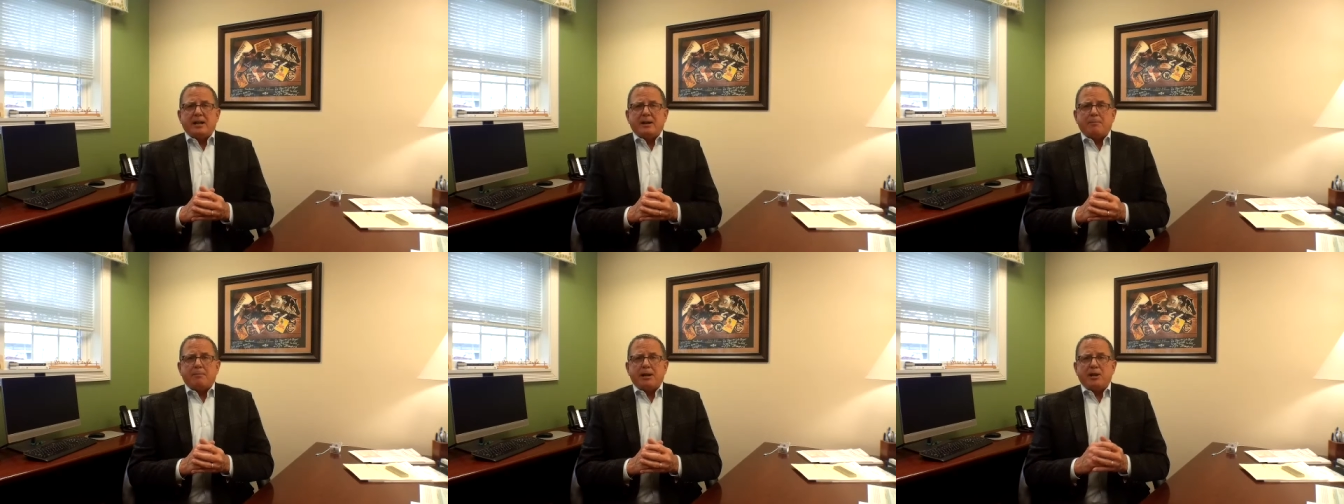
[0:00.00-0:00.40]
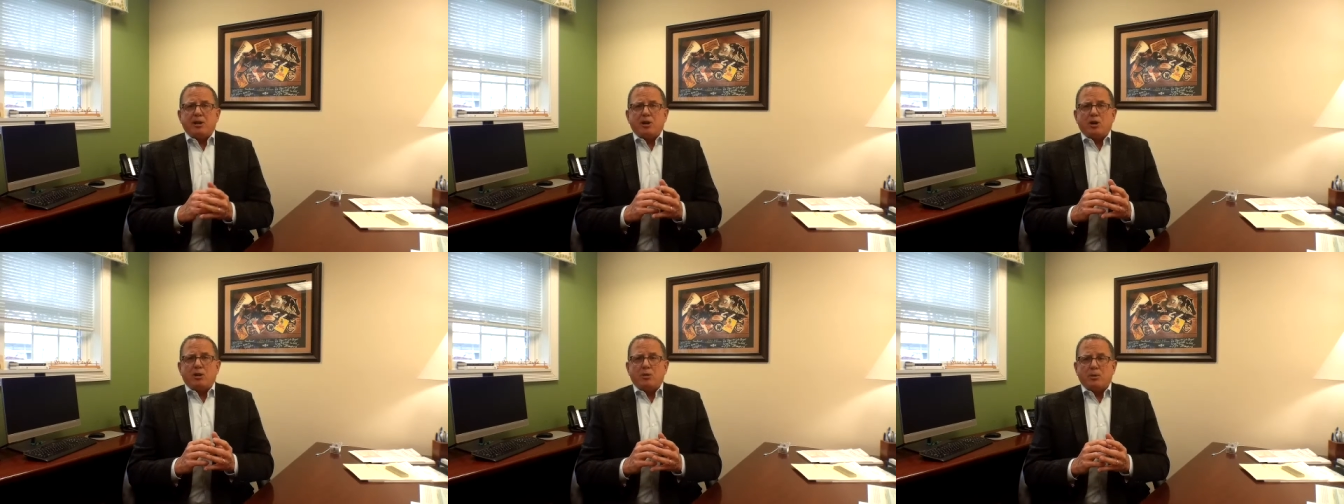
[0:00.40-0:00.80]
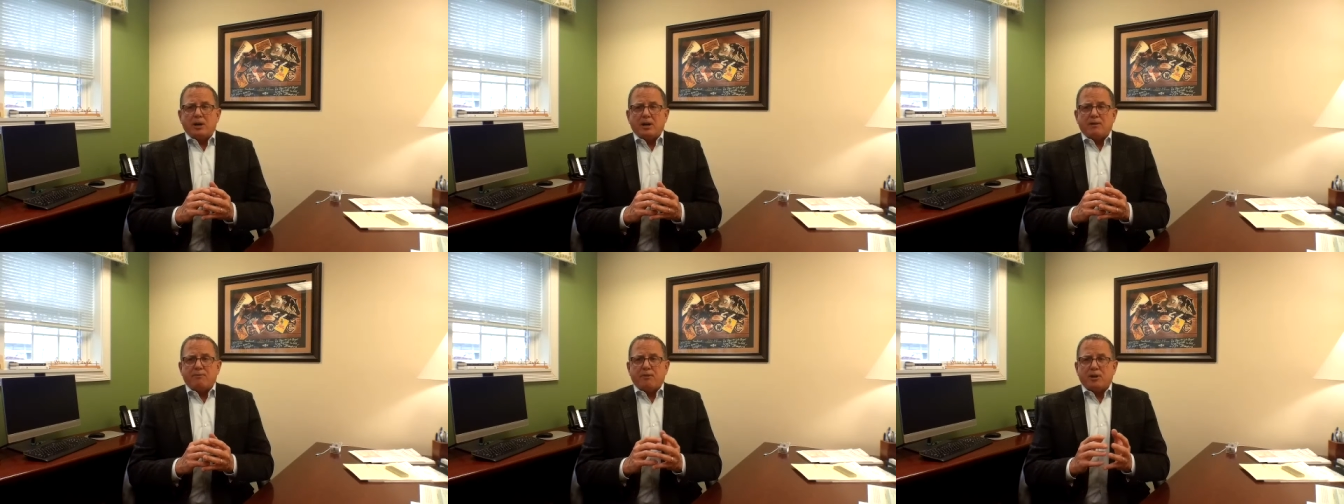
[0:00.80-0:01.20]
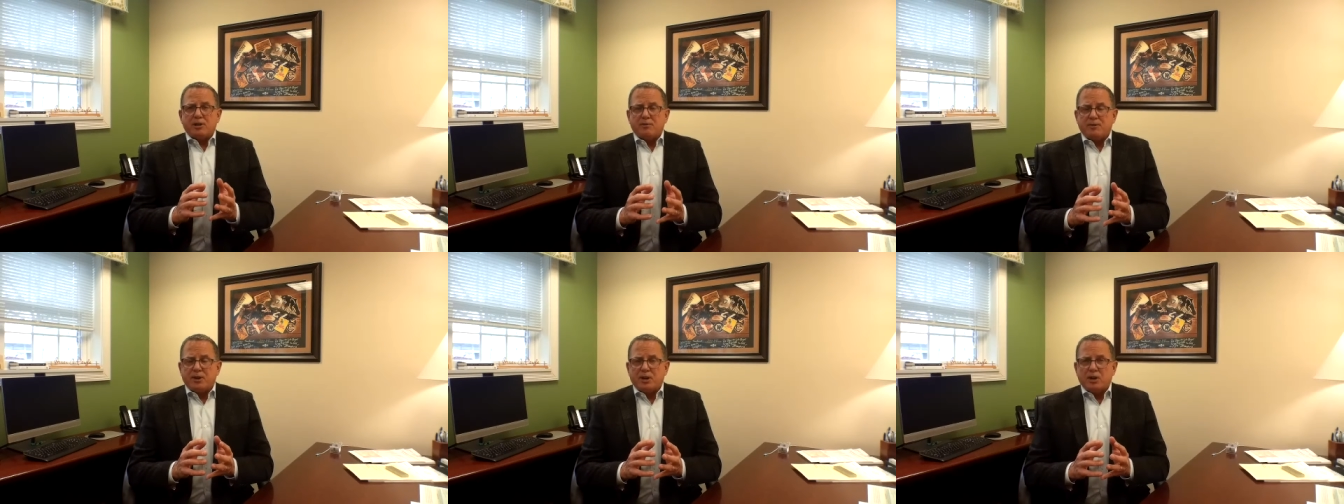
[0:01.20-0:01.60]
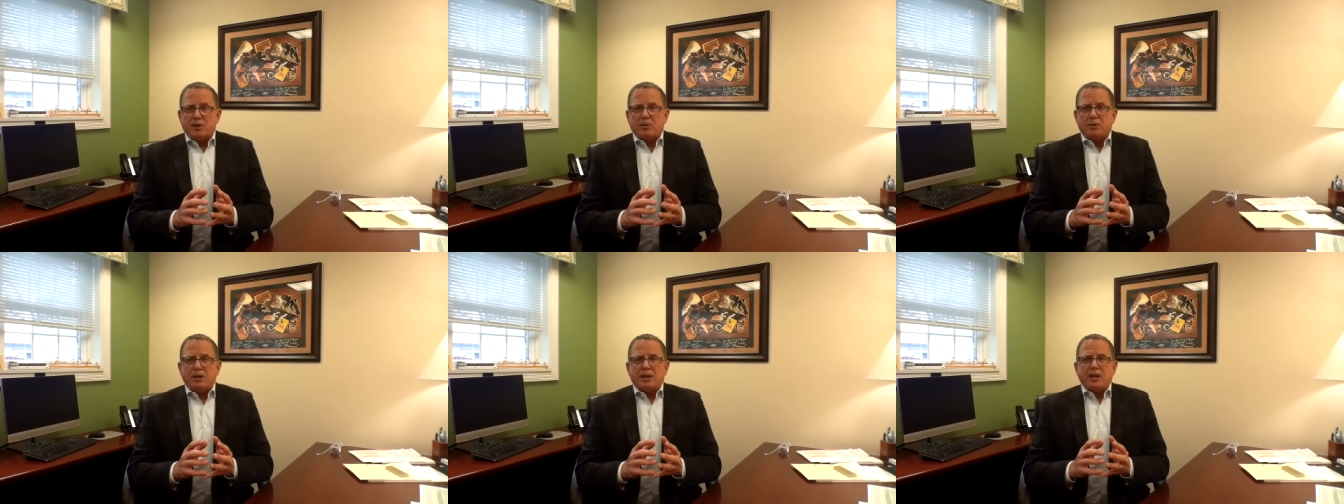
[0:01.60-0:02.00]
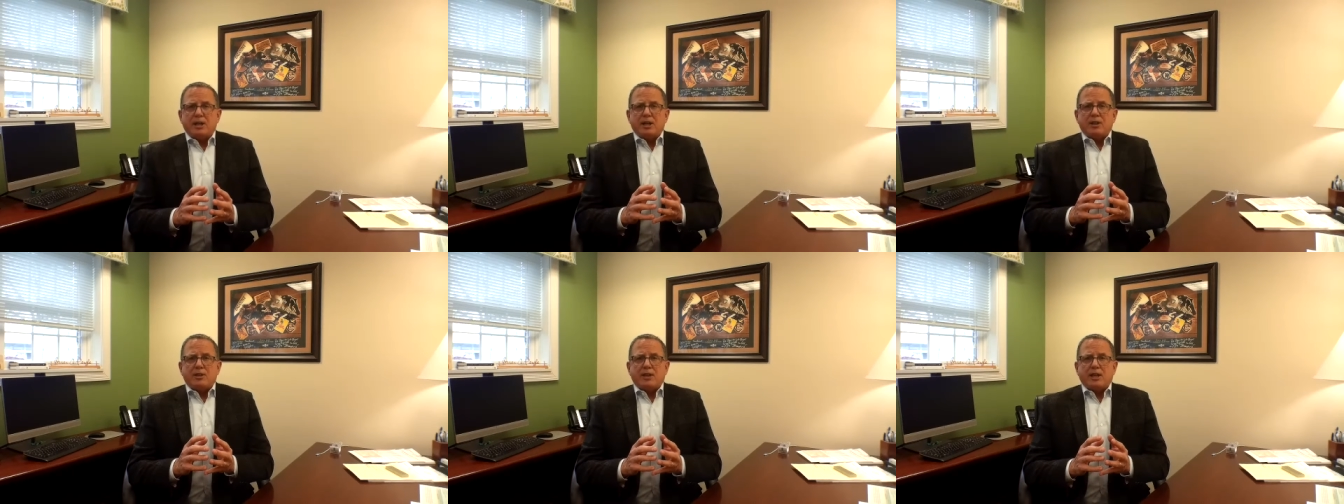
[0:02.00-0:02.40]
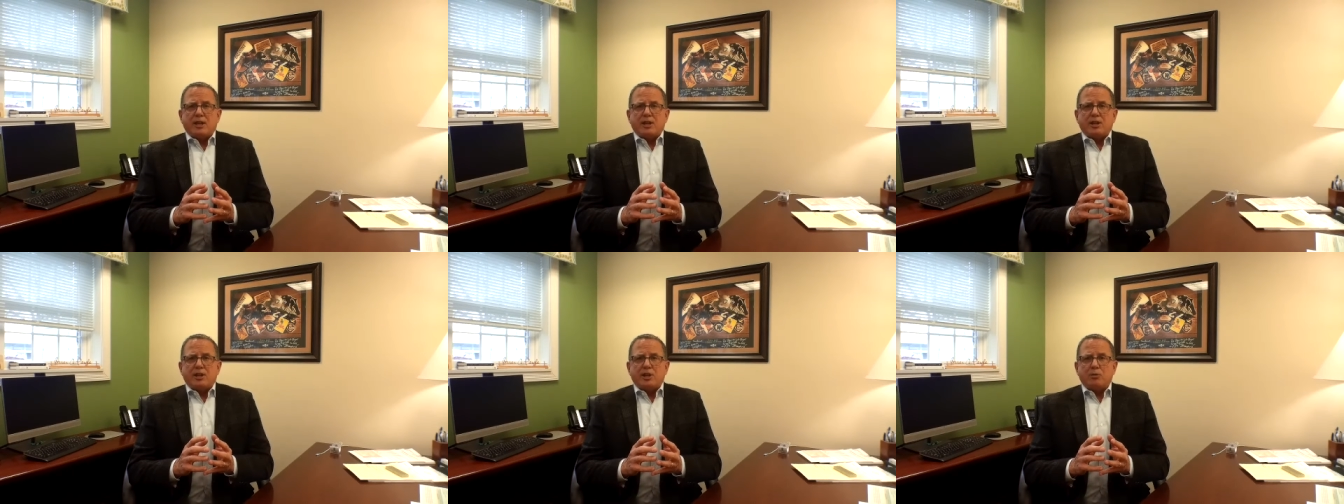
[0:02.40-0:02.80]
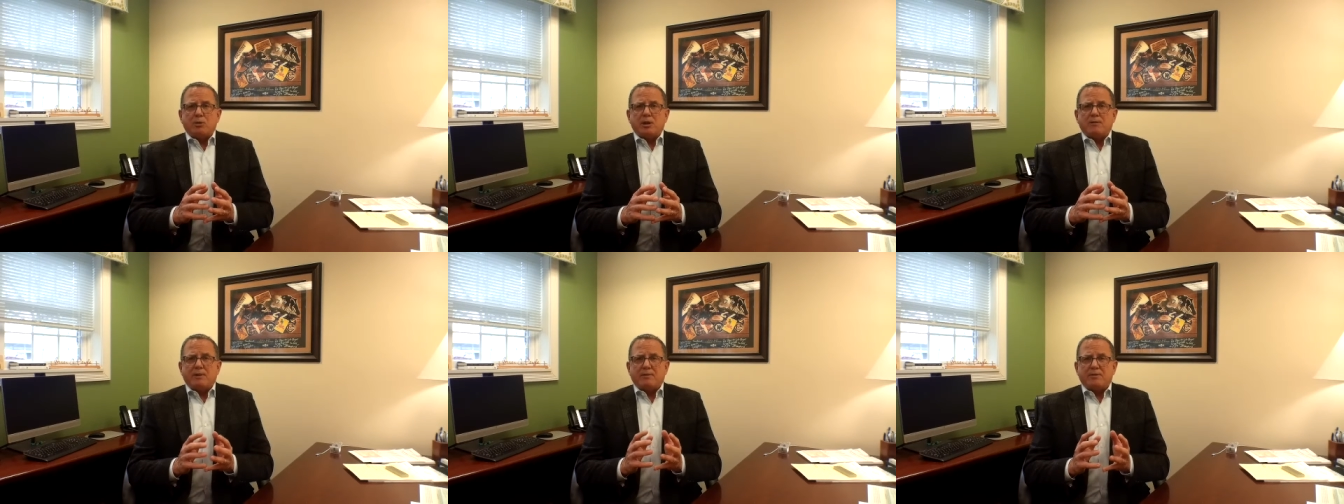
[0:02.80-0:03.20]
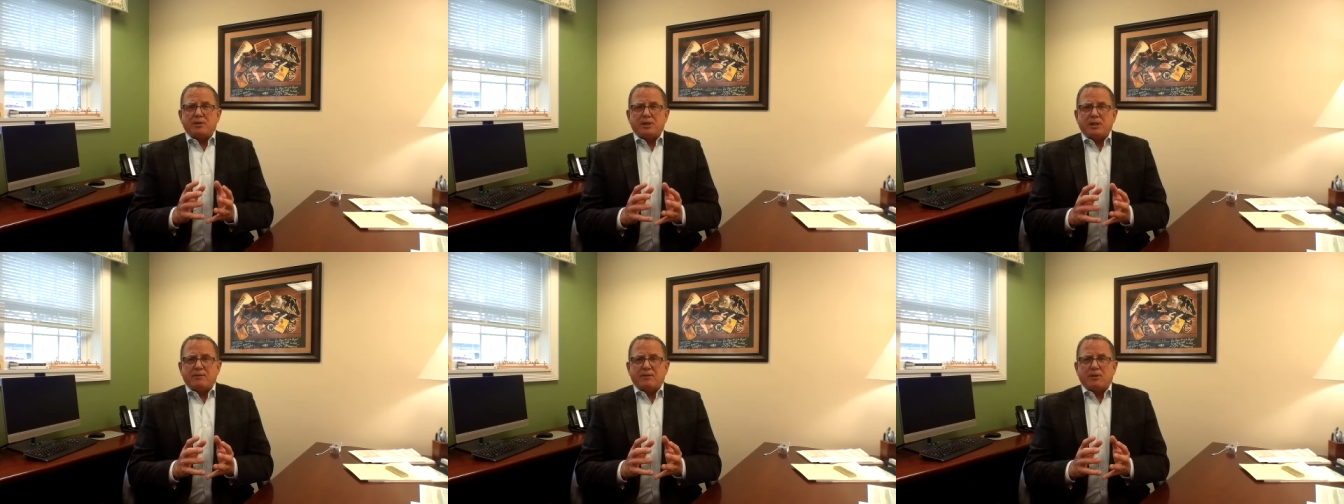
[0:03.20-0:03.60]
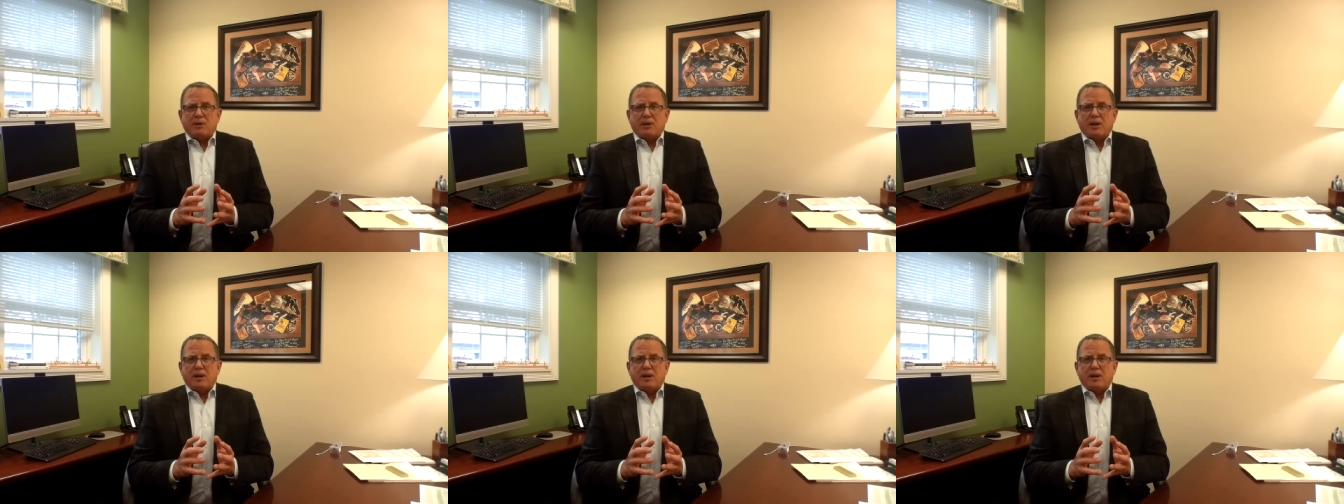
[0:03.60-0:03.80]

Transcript: by no fault of your own, then you will never have to leave Ckark.